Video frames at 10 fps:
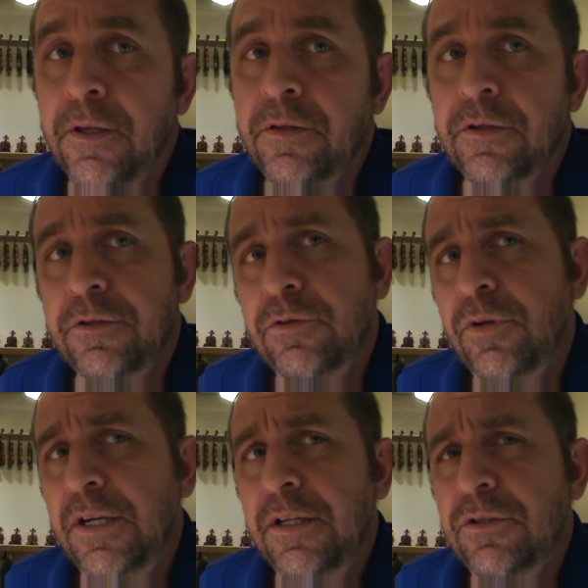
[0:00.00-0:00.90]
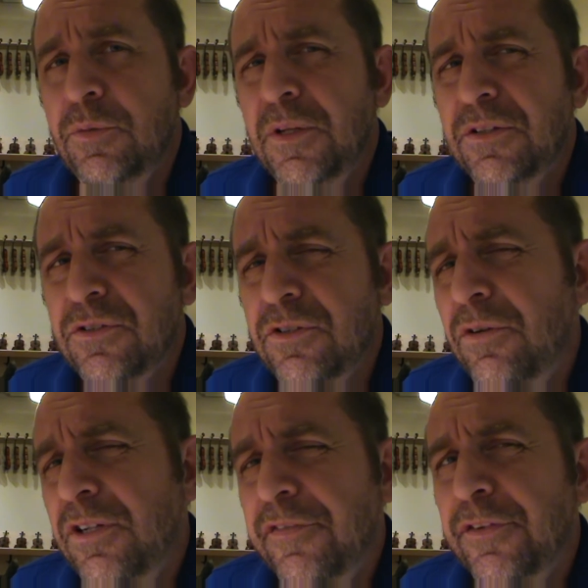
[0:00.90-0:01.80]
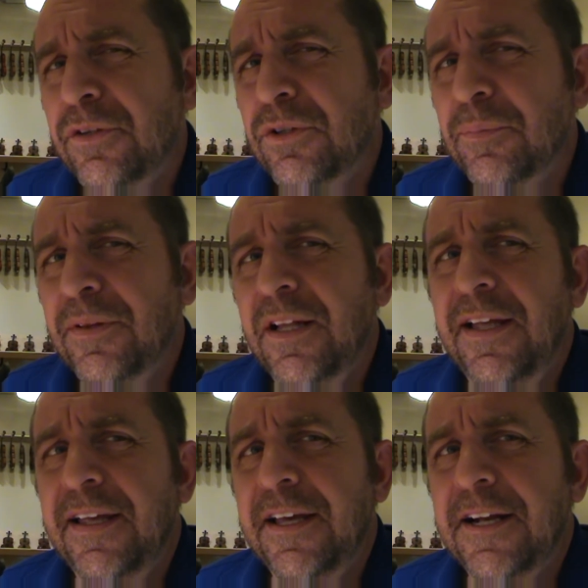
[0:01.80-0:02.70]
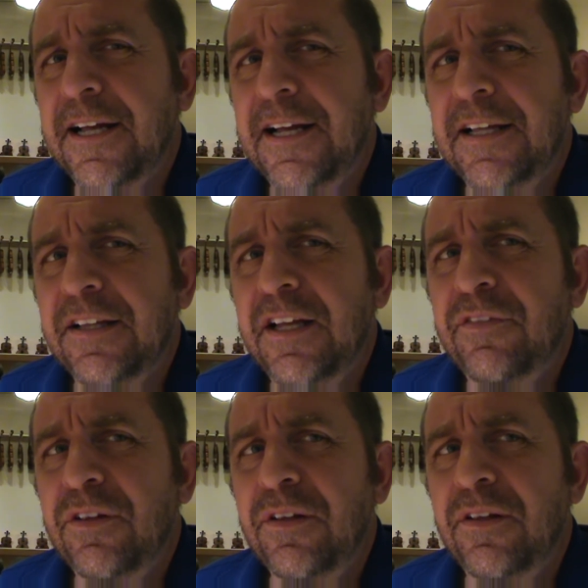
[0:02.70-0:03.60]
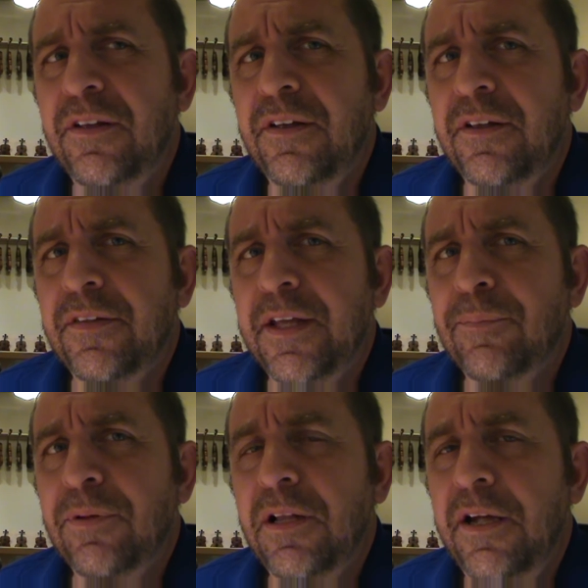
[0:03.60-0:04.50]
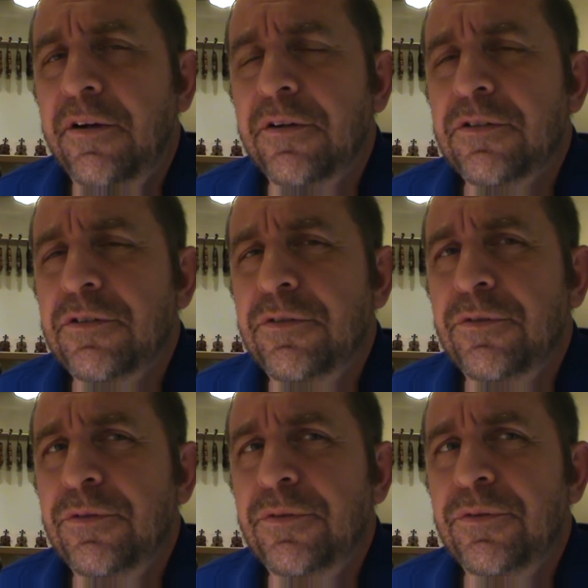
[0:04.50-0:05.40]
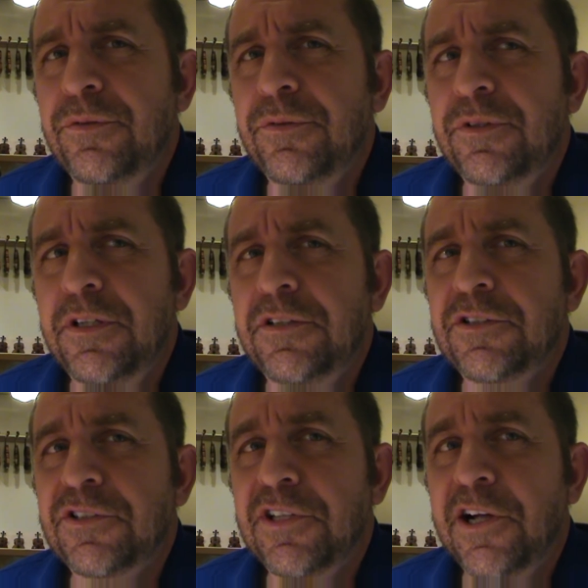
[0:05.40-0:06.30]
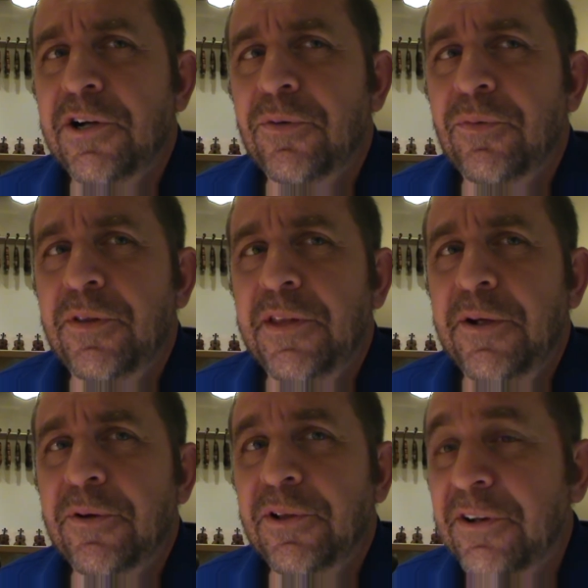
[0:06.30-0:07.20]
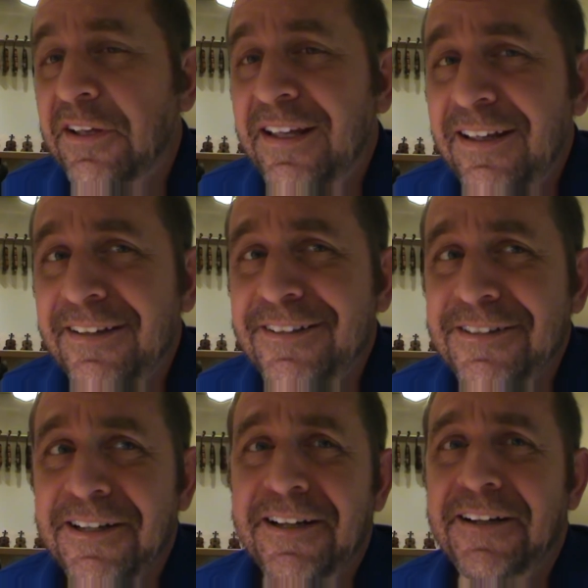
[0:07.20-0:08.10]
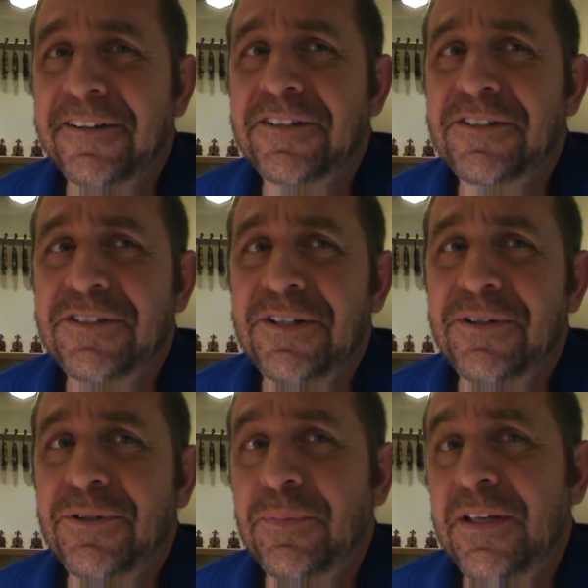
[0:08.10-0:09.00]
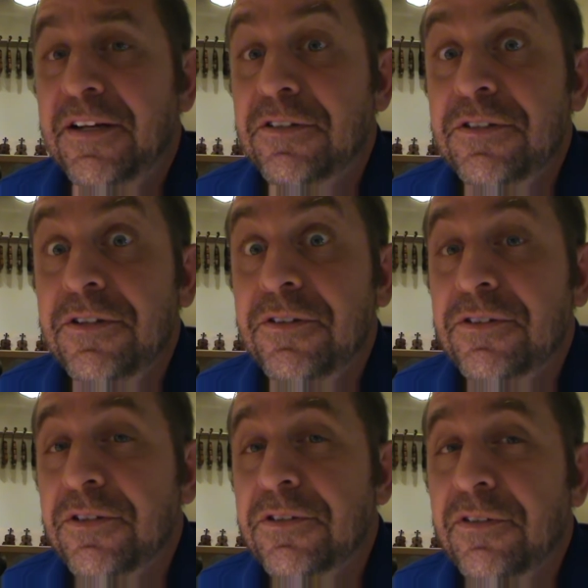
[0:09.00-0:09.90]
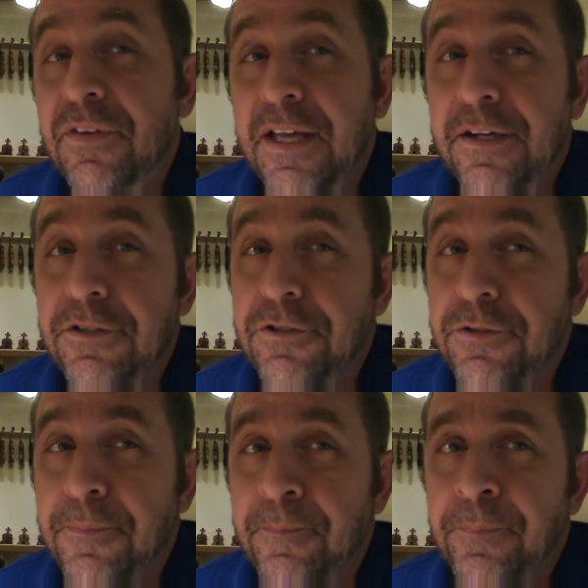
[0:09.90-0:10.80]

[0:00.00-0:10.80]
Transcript: The string instrument is so difficult to play at a high level that players who didn't start when they were little kids are considered to be at a serious disadvantage.